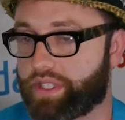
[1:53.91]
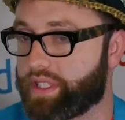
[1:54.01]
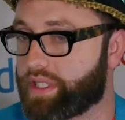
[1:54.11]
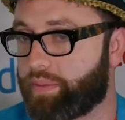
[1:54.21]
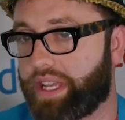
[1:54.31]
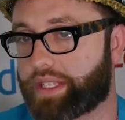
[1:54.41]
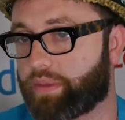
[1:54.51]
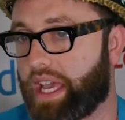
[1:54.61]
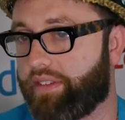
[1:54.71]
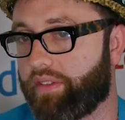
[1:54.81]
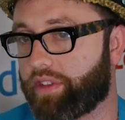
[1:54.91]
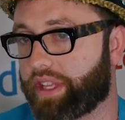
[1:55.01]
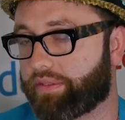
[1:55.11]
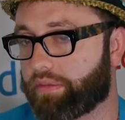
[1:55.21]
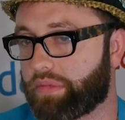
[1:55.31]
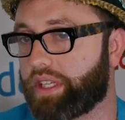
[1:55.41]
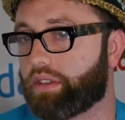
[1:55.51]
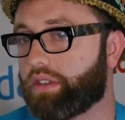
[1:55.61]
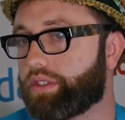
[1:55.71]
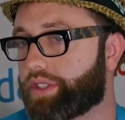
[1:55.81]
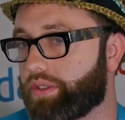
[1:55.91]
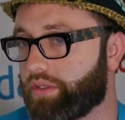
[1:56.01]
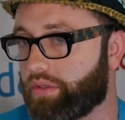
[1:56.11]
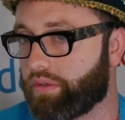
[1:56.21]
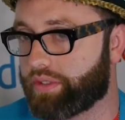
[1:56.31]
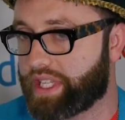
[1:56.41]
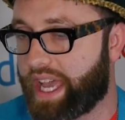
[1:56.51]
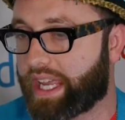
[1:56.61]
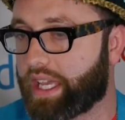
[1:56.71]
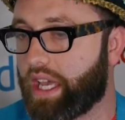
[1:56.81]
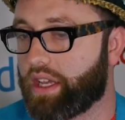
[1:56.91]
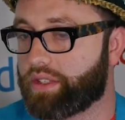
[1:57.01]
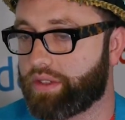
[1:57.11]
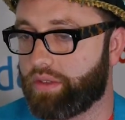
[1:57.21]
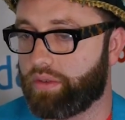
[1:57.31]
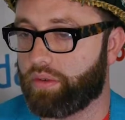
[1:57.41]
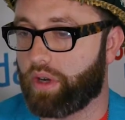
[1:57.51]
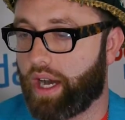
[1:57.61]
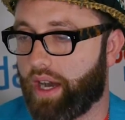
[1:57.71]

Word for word: in the space. We have everything from legal to tech to